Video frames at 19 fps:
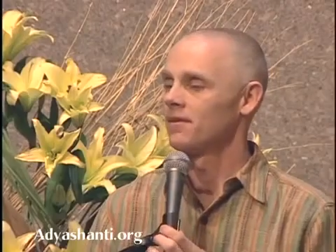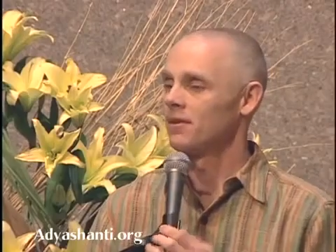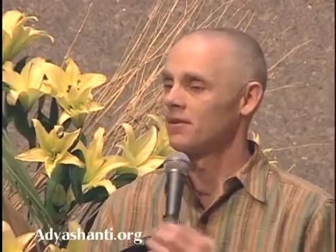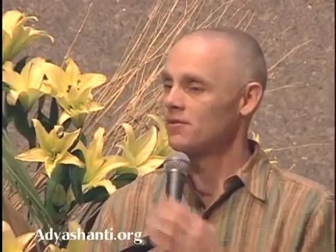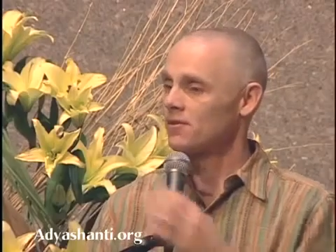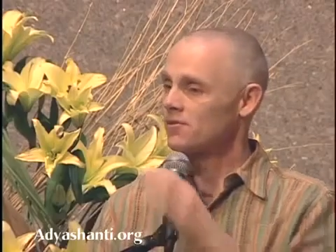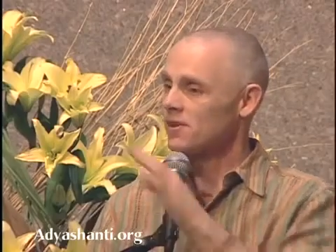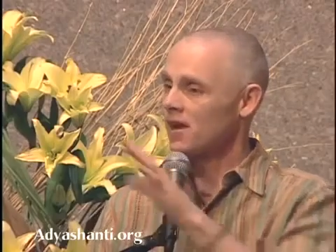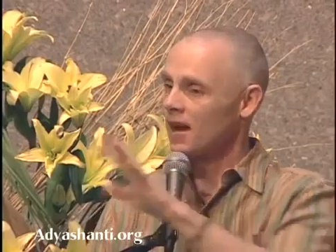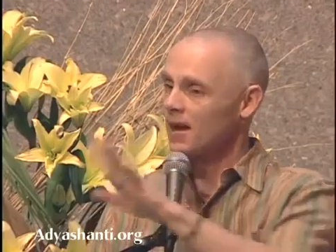
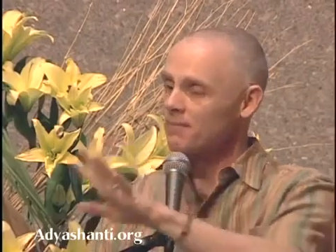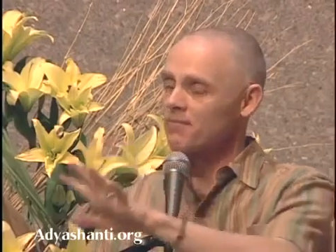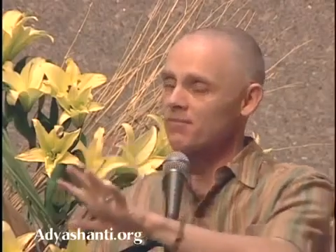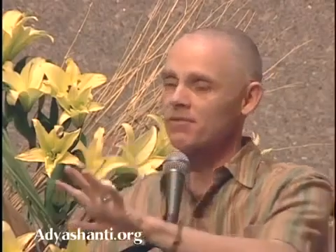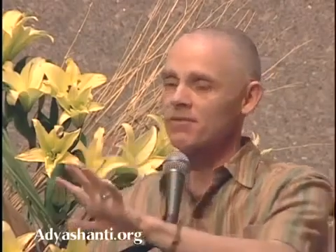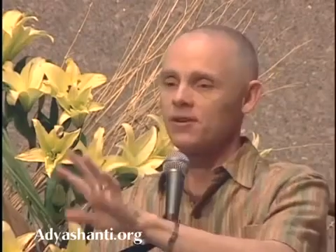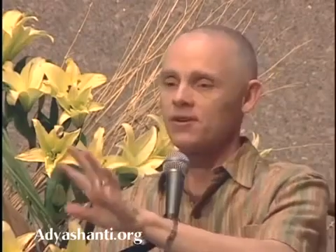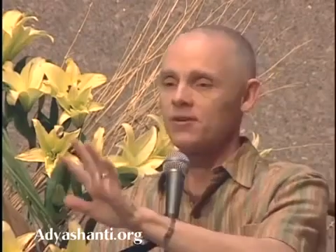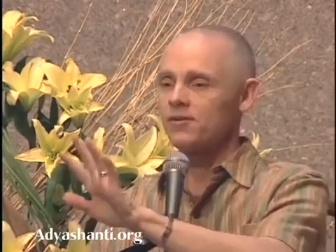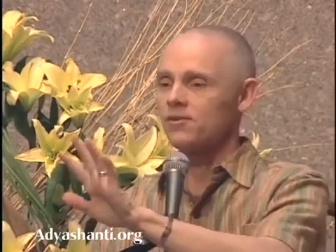There's a time
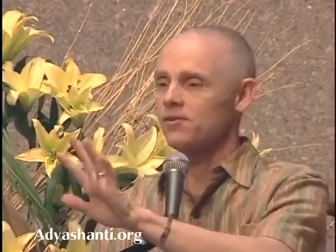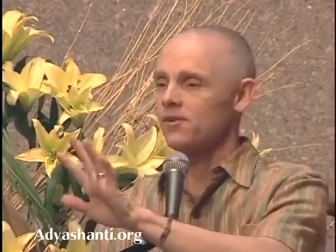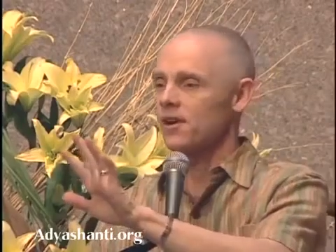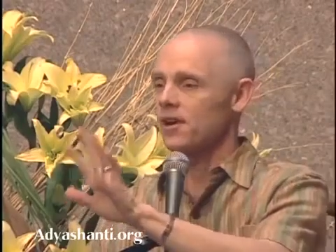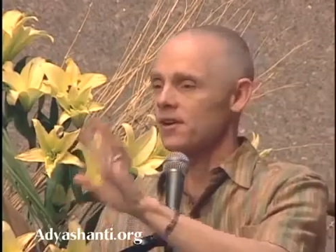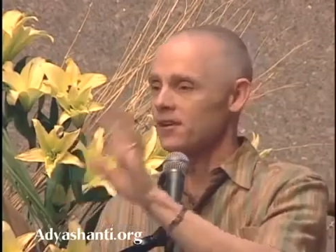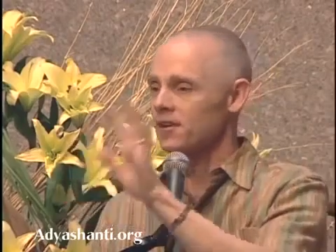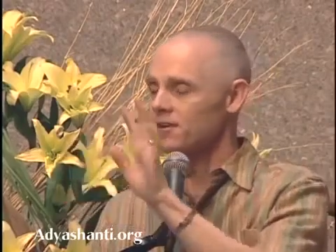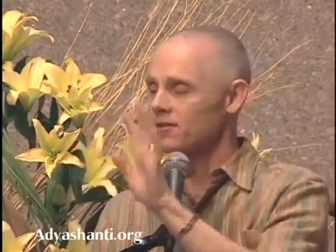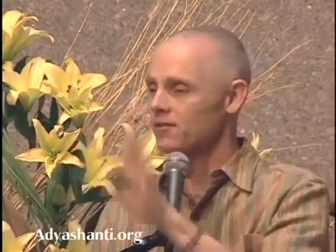for
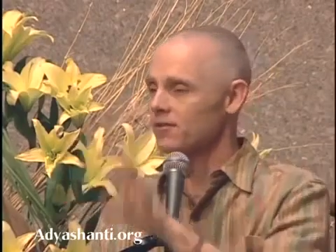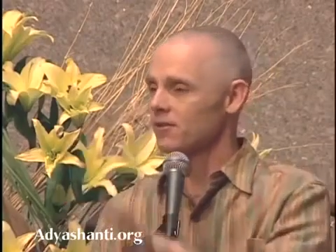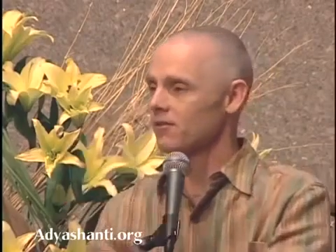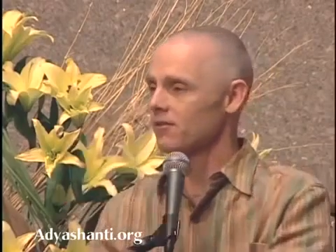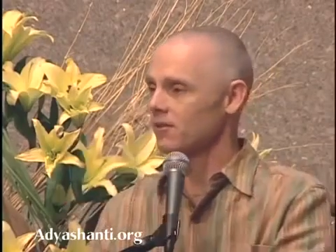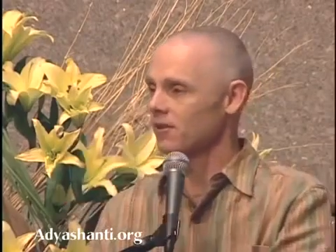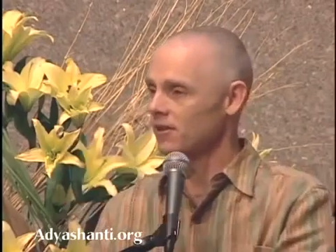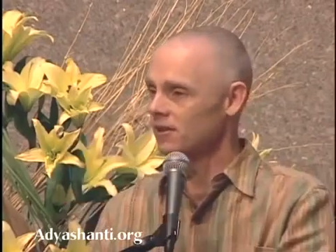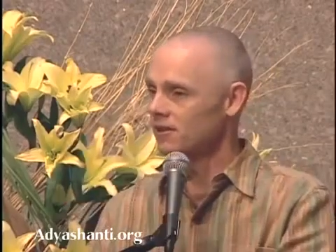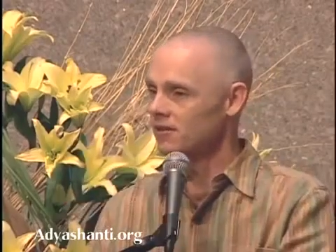understanding,
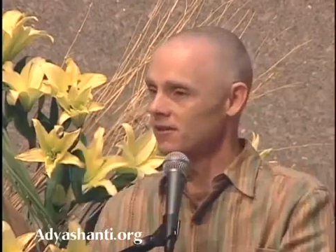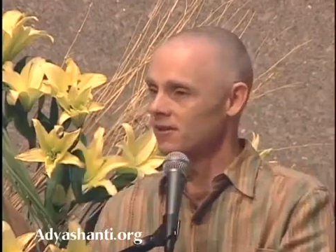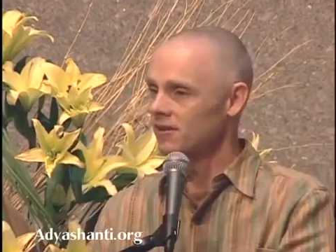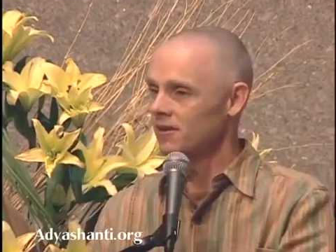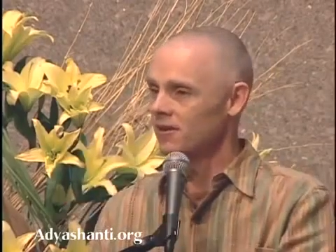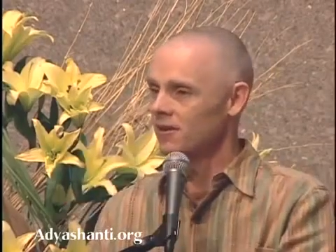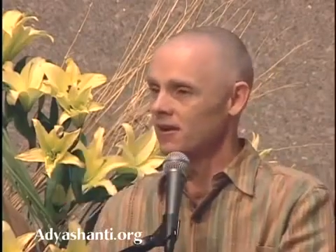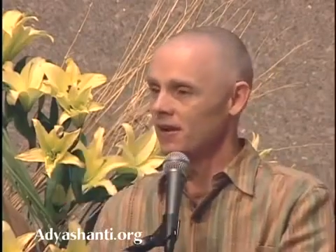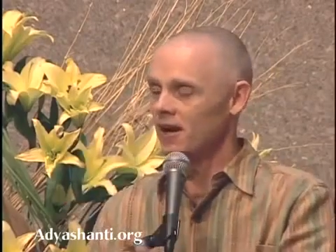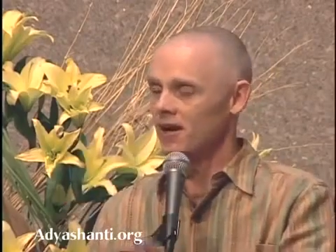certainly,
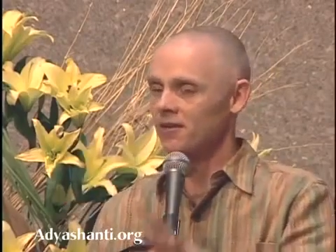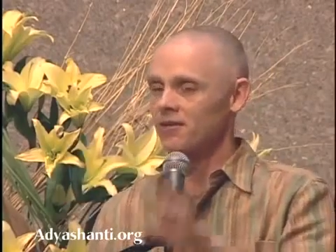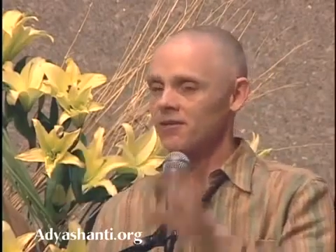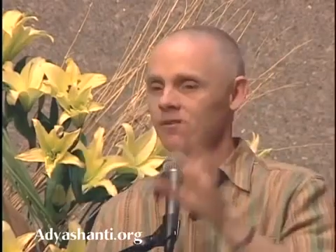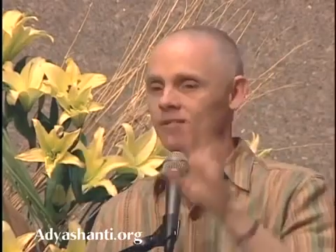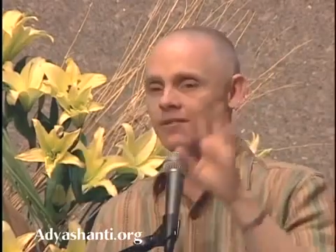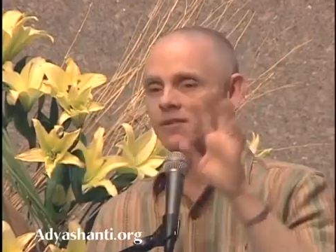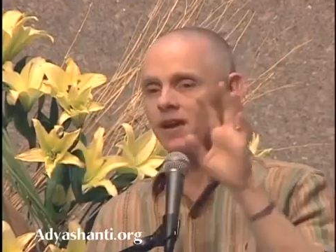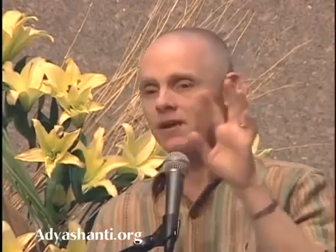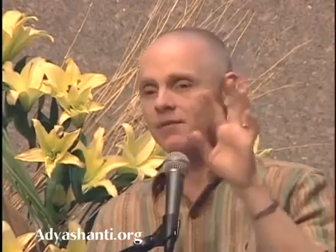and there's
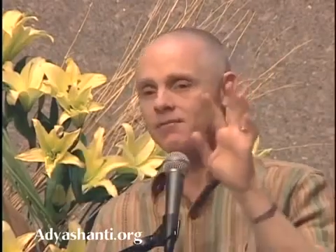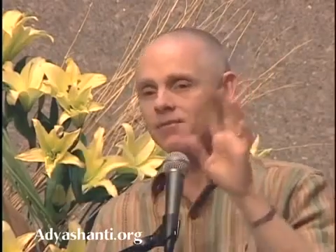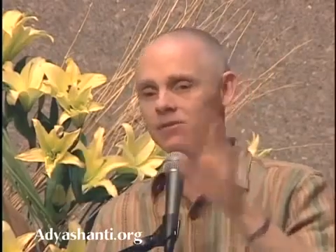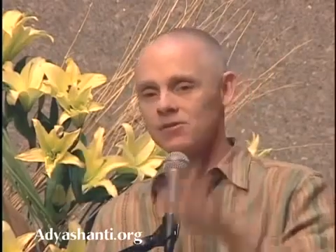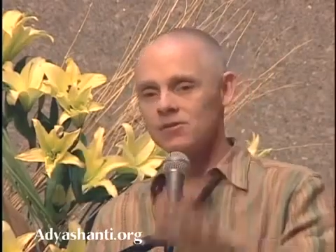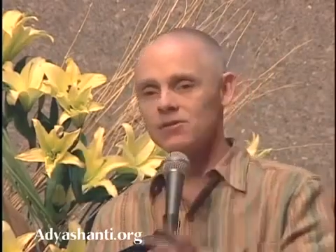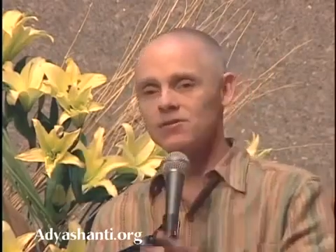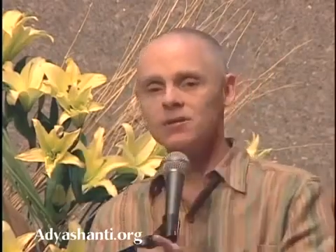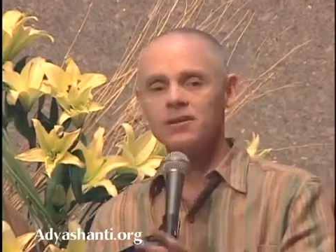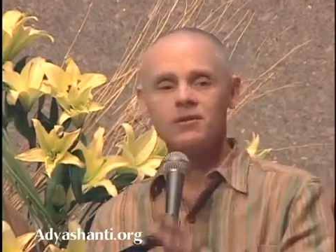a time for
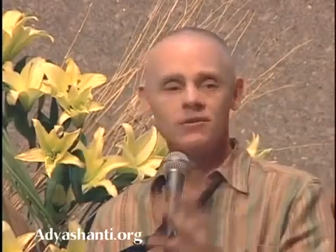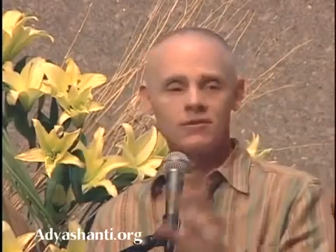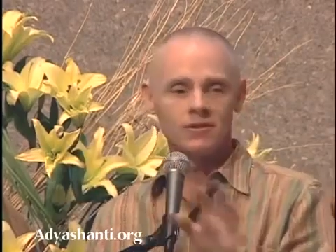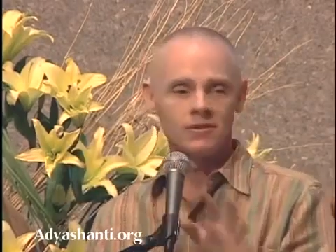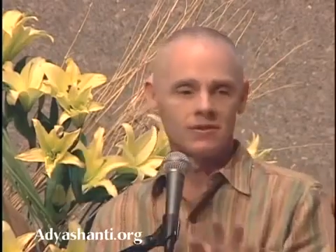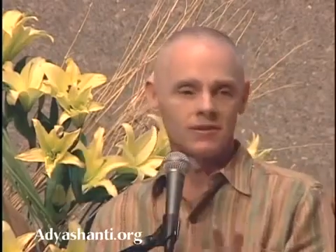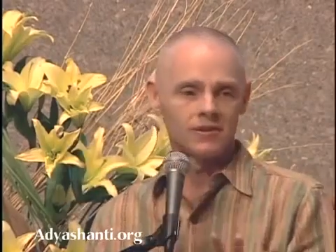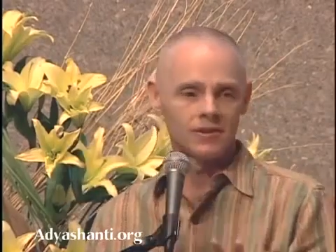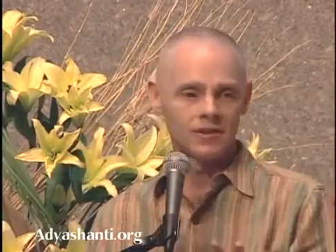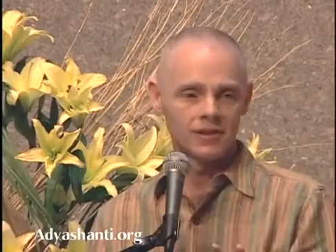doing,
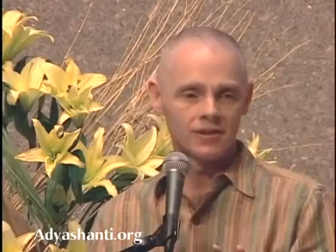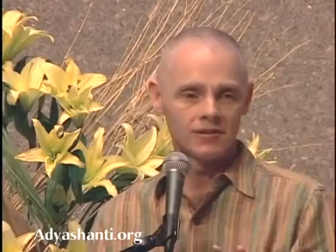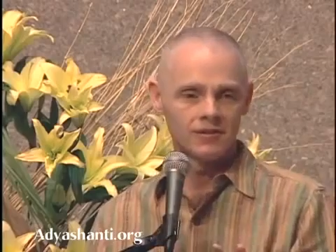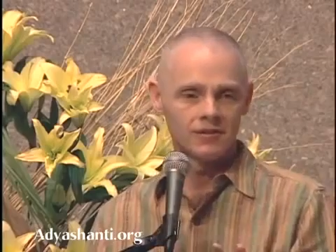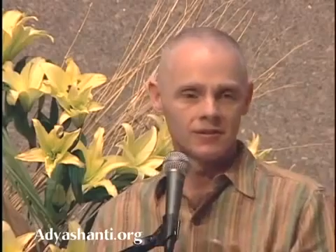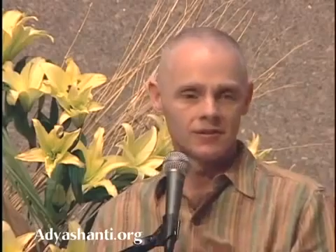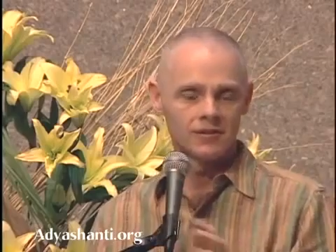certainly.